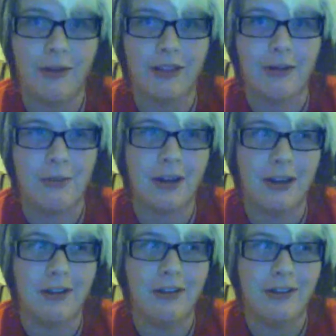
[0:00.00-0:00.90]
going there
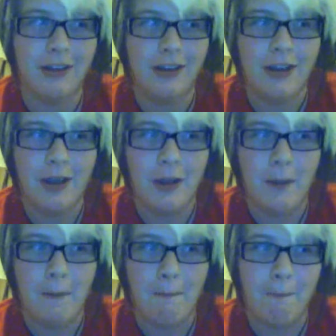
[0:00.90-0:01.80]
because
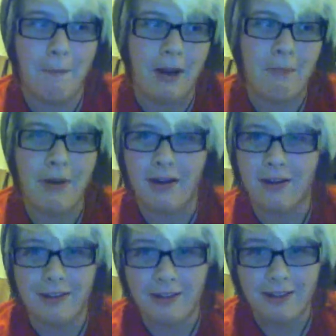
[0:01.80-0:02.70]
my
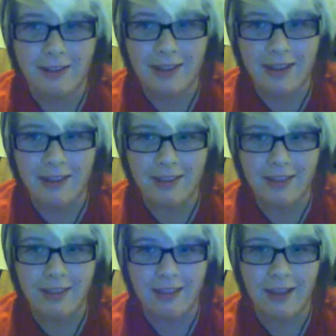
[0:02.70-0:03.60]
parents didn't think
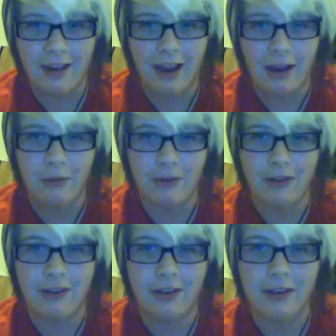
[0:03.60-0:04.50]
that I was
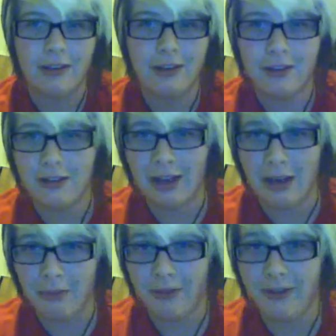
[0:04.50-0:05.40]

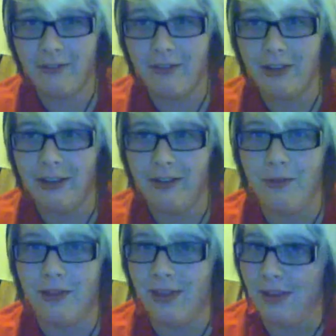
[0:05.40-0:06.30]
stable enough to live
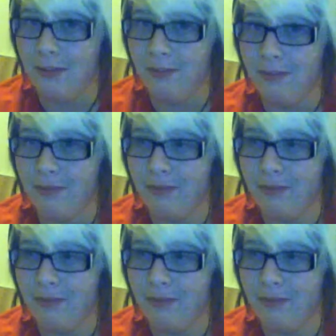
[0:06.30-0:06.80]
with them.